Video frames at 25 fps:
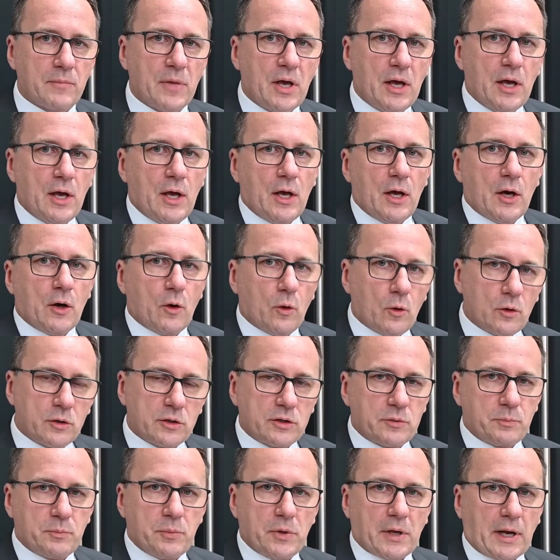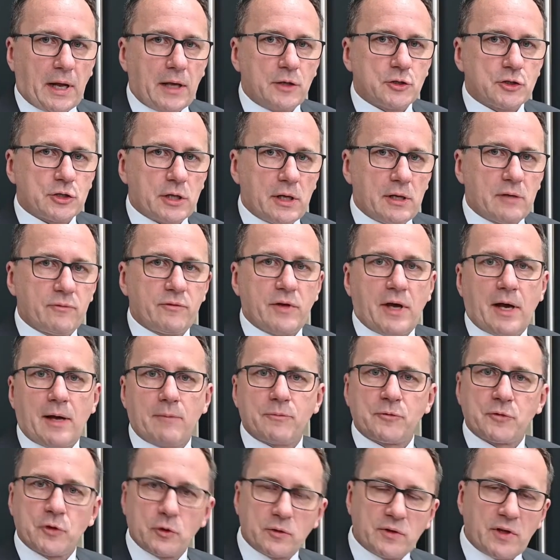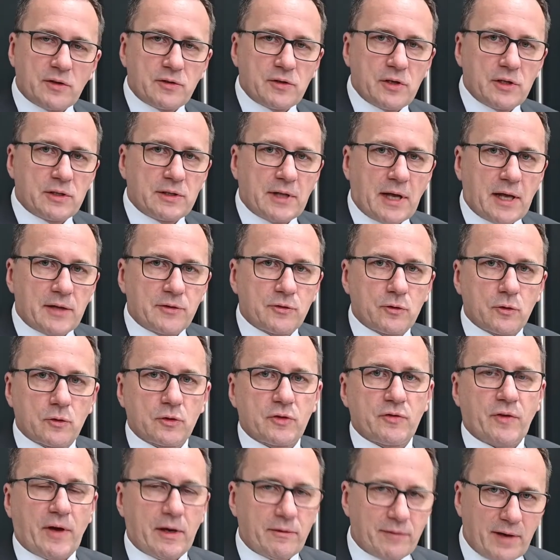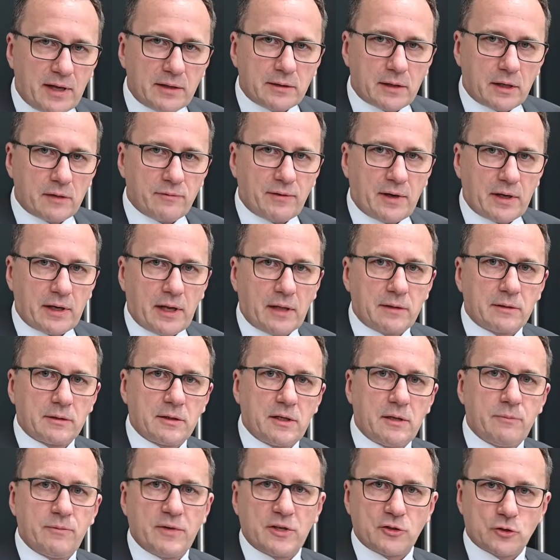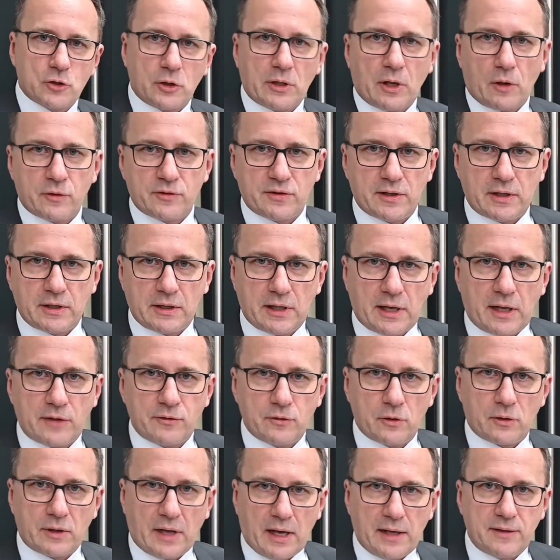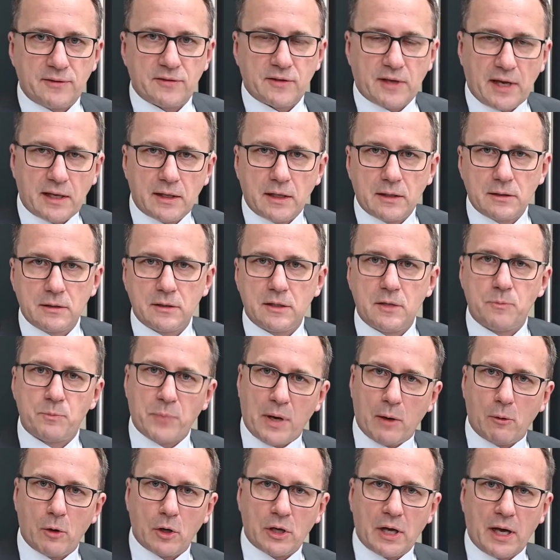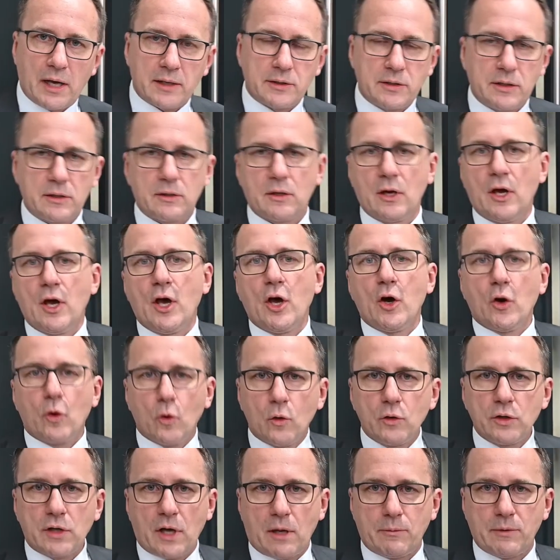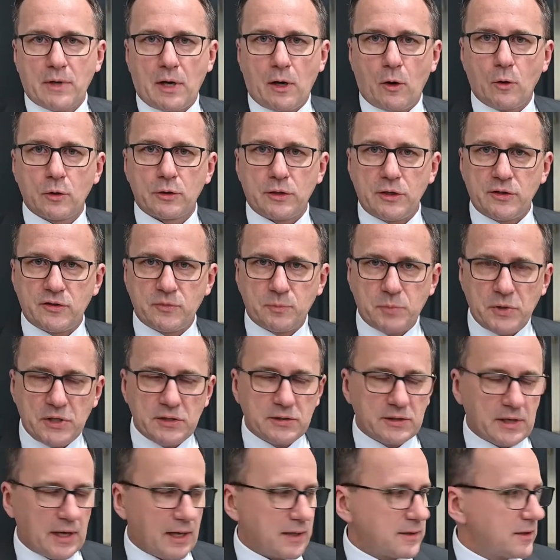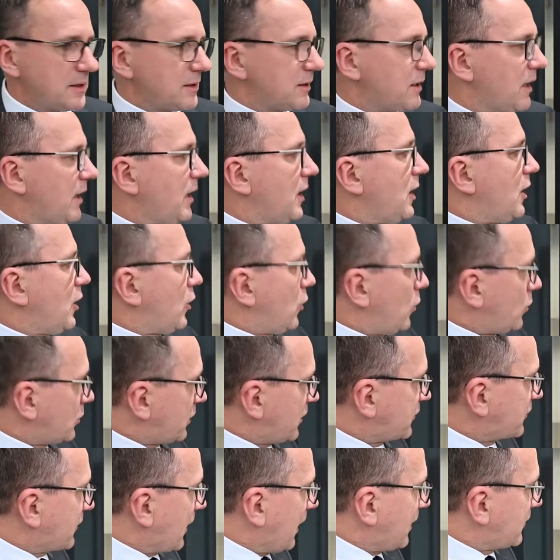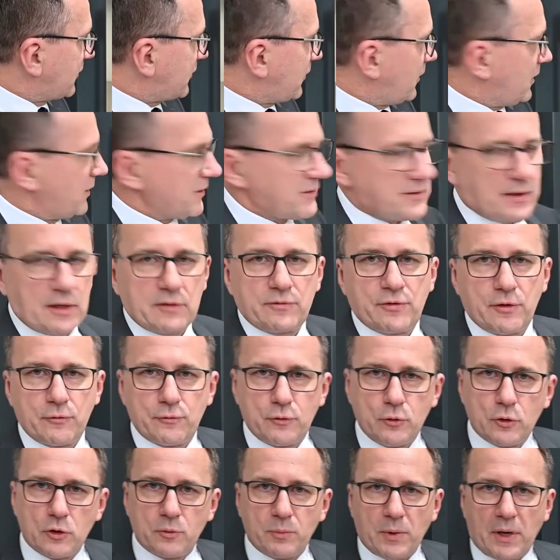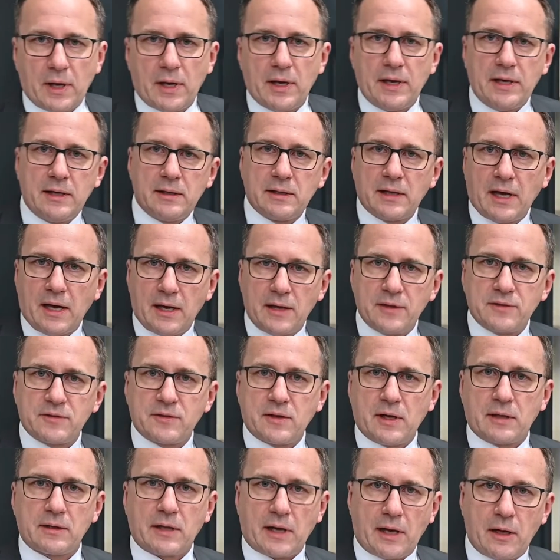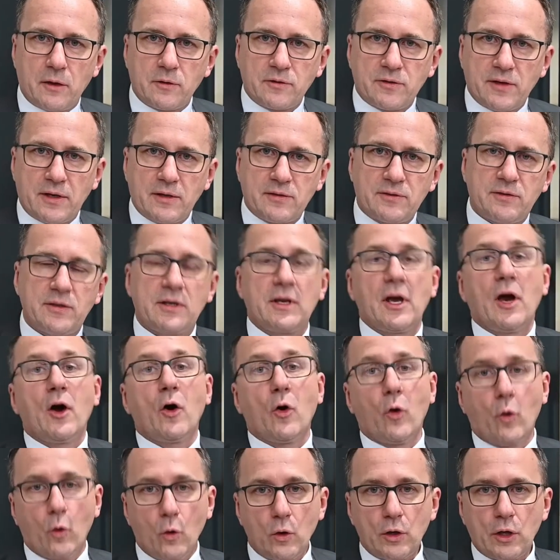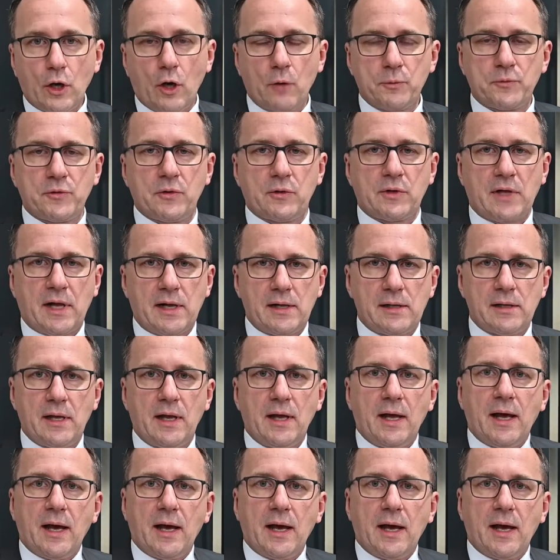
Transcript: Now it's a new spindle for this generation 2 of the machine. And we have further versions of the spindles, power cutting and the speed cutting, and all this available in either HSK